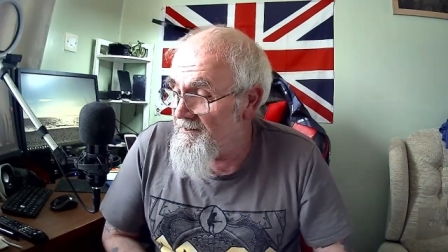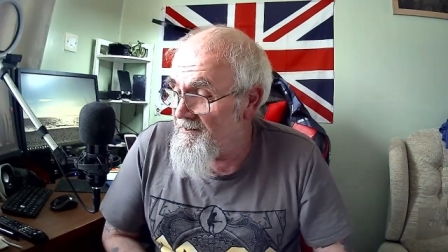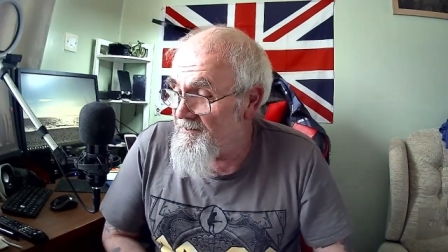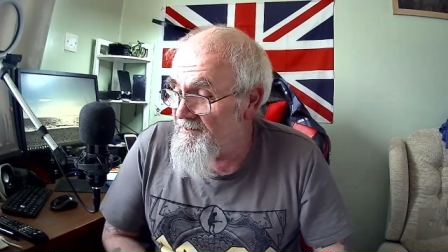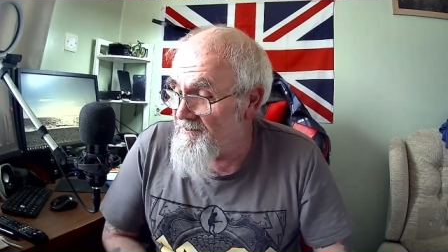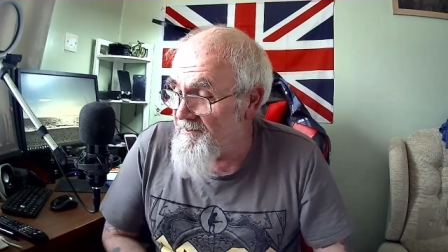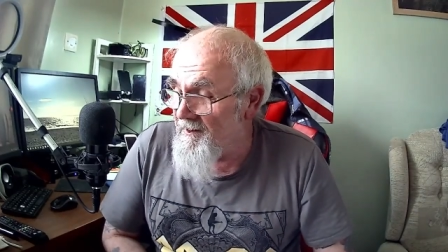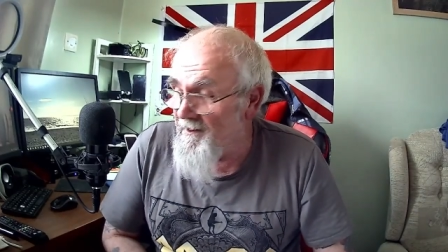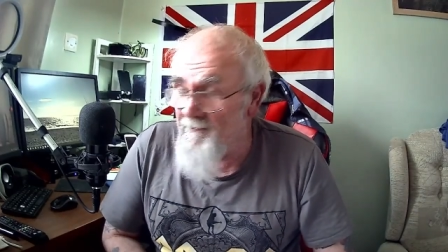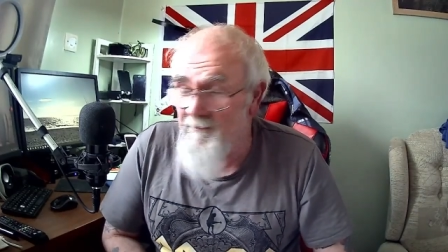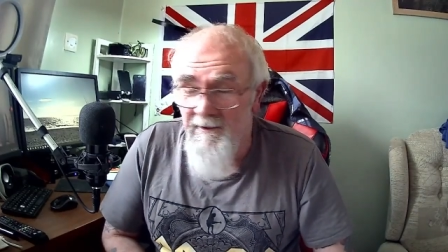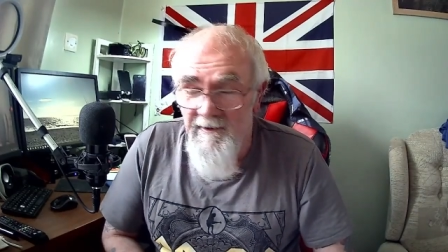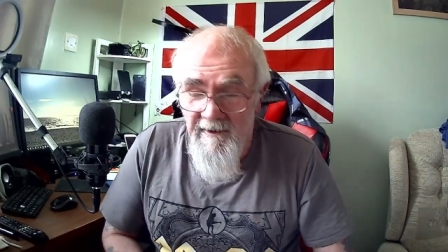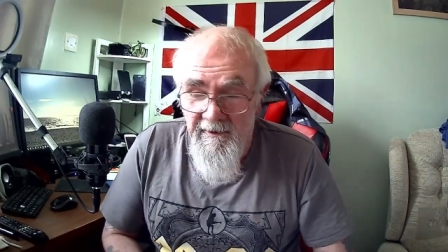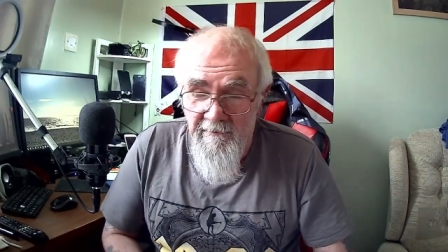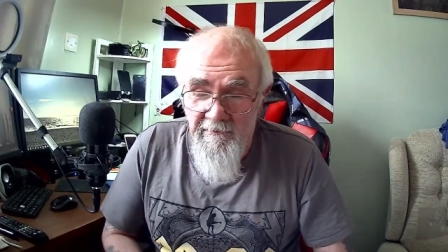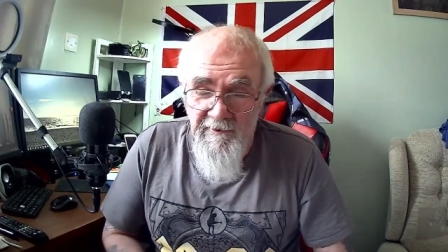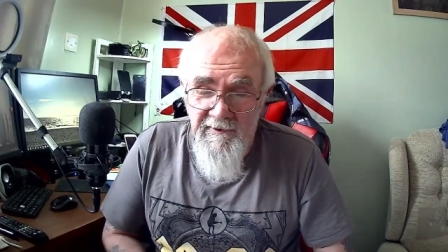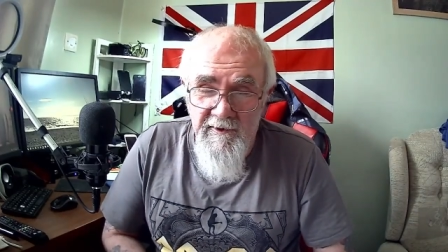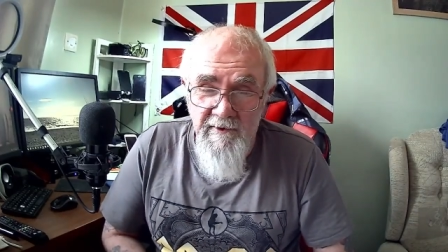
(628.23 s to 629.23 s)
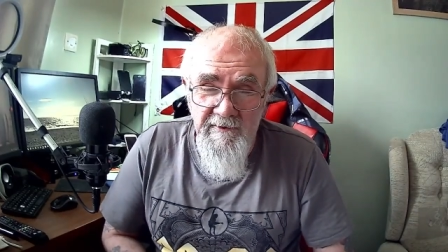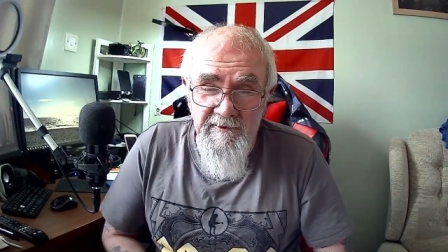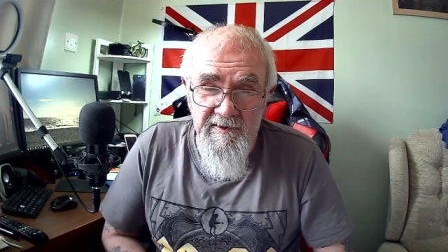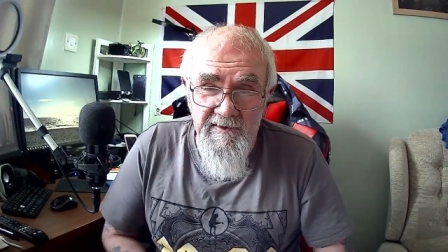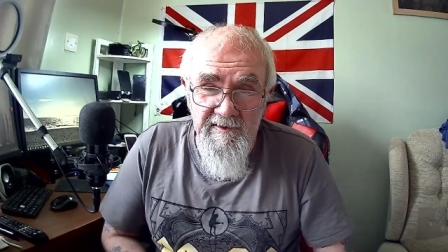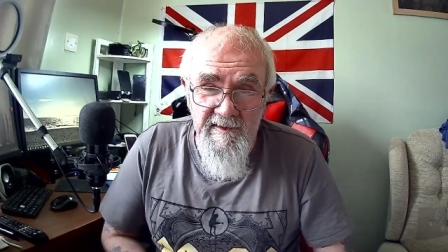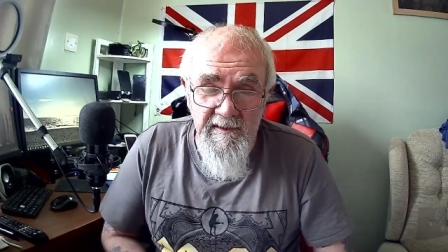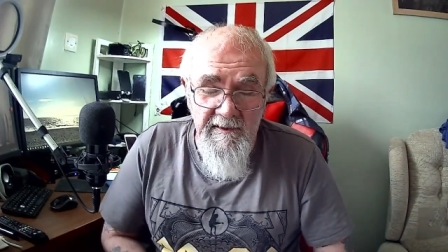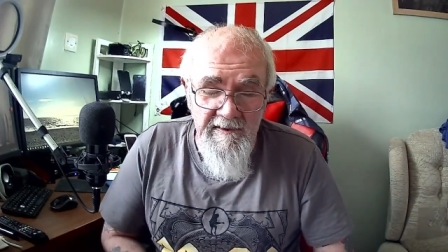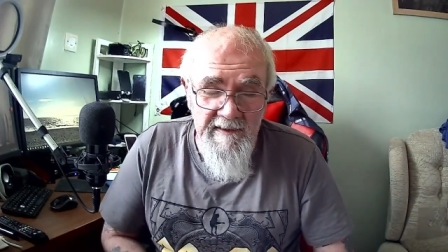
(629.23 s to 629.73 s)
so but it was good to
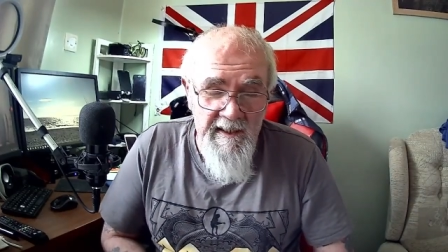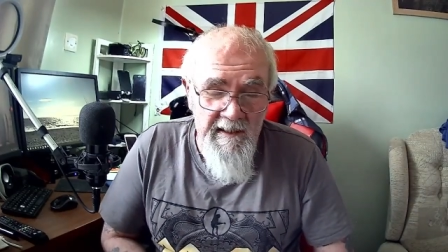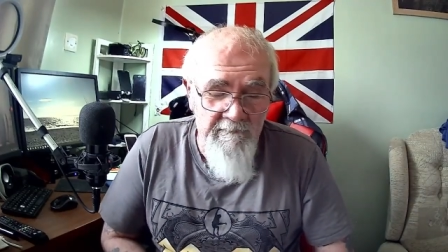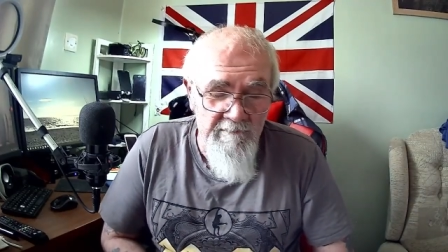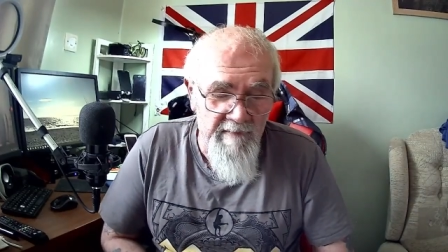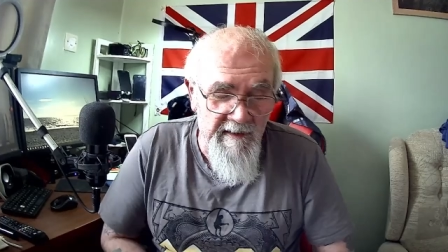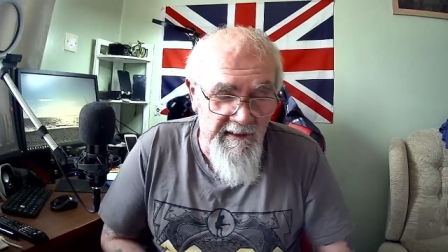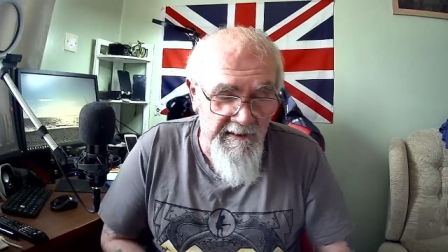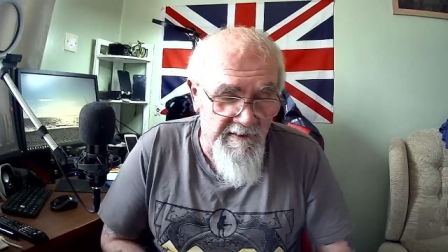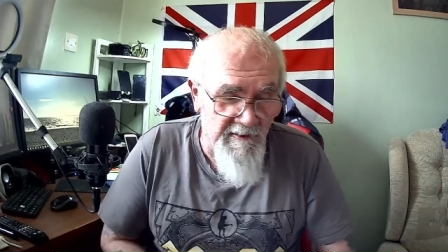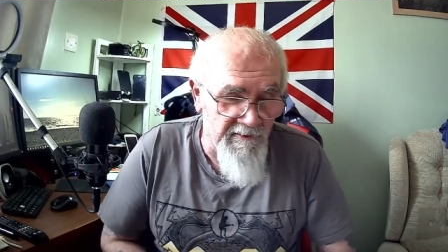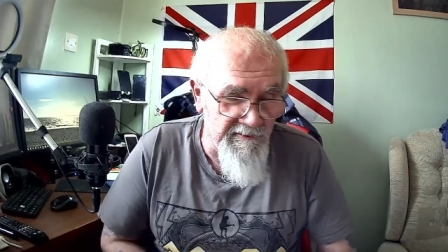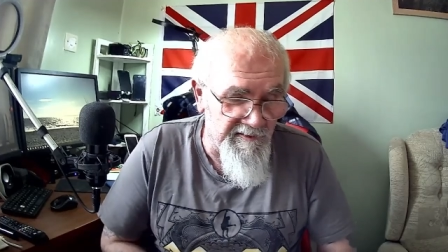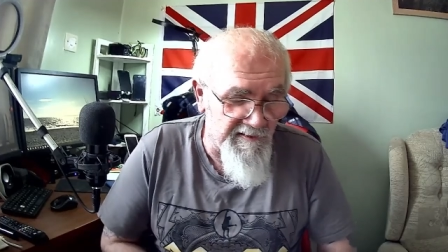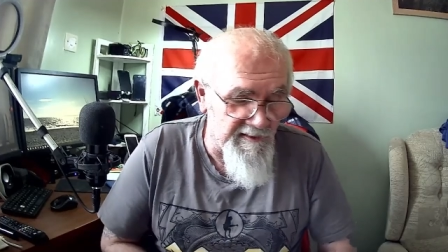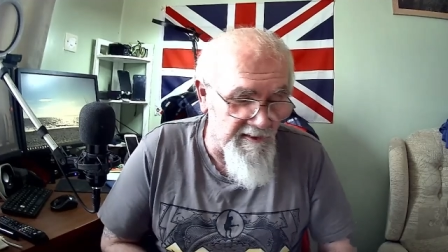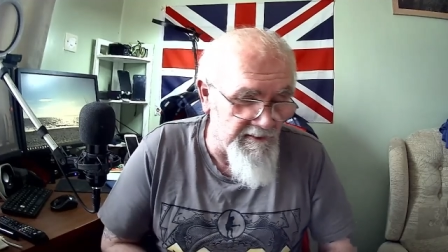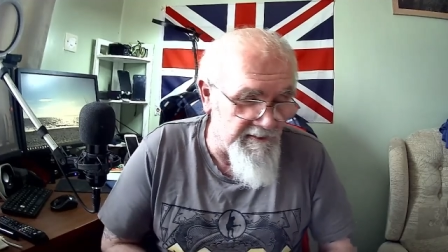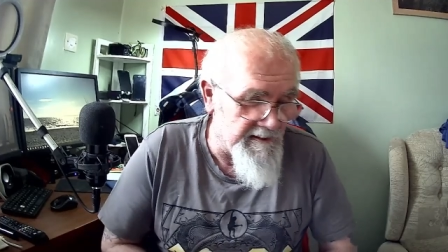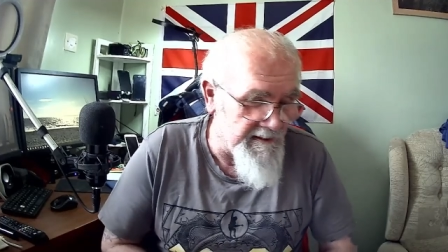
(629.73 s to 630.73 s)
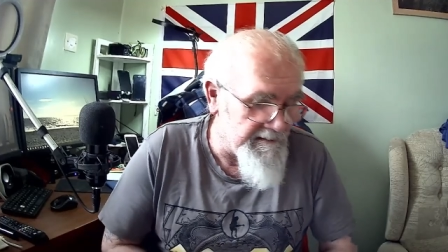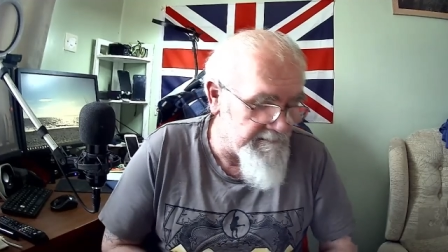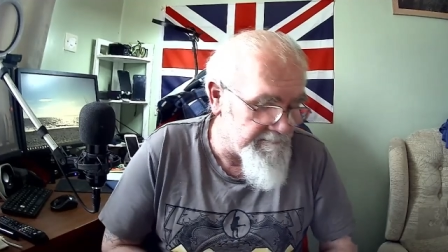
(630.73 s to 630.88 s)
see Dan back on Sunday